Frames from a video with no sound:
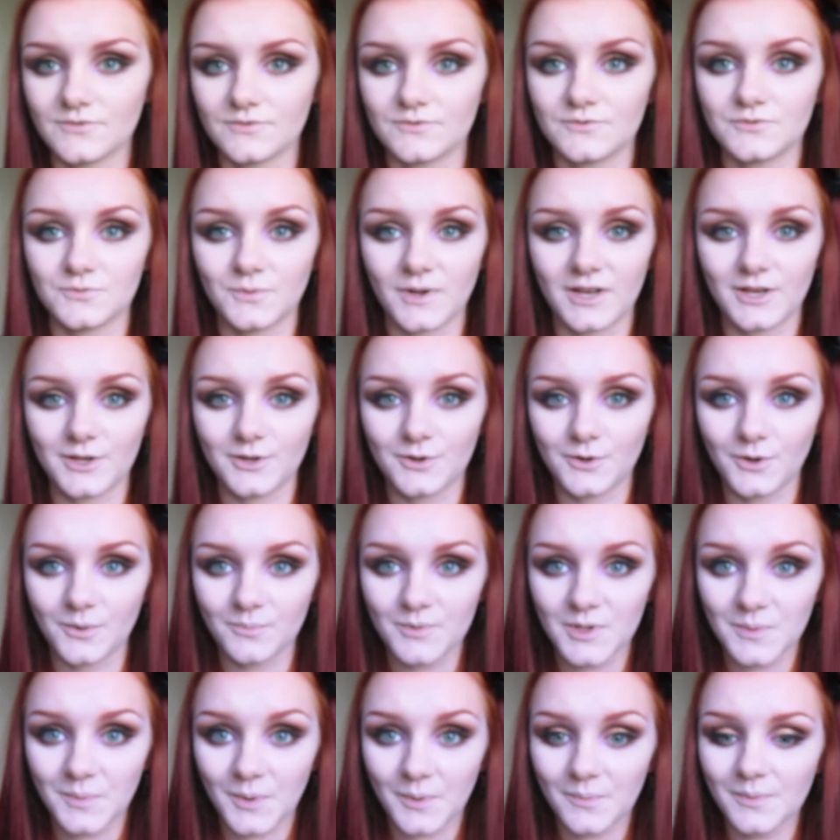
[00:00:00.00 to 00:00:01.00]
just where you
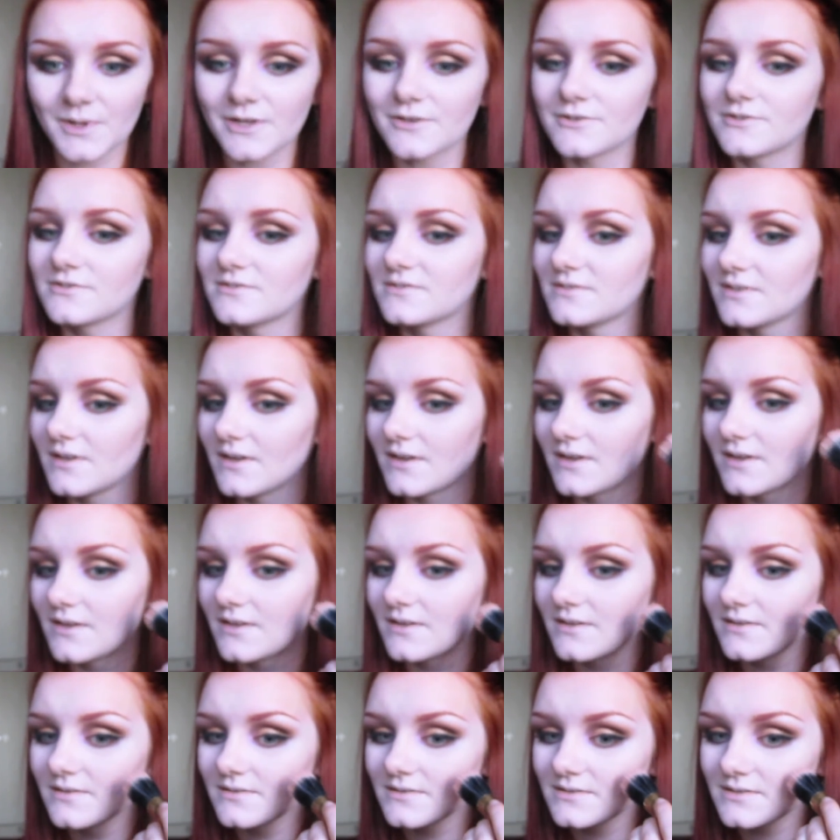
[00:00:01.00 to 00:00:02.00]
normally put blush.
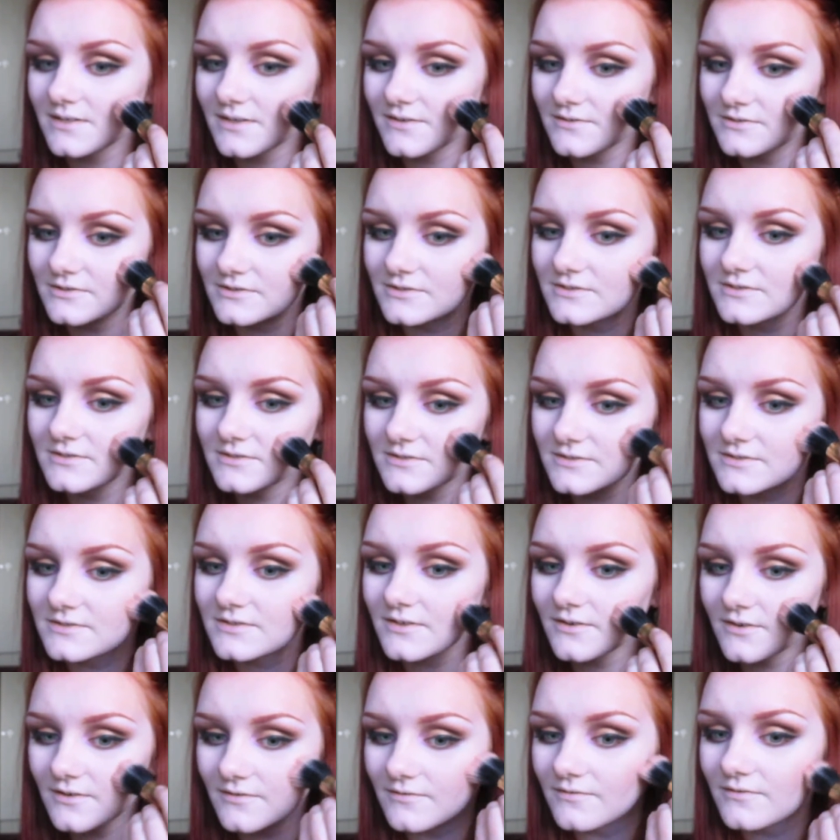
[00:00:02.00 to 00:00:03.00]
So just
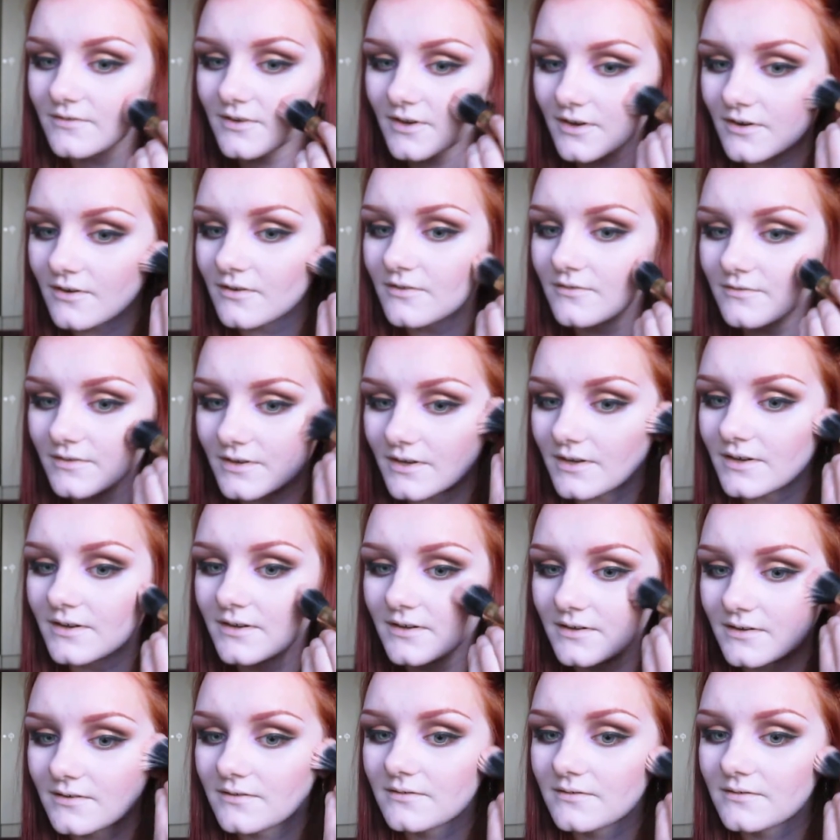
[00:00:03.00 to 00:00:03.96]
sort of over